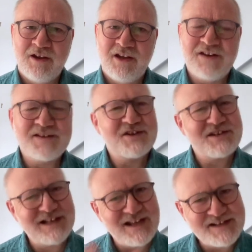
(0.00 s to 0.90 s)
He doesn't
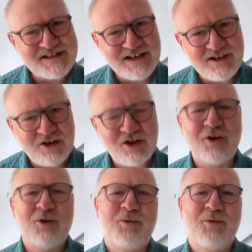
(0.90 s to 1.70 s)
just let sin go.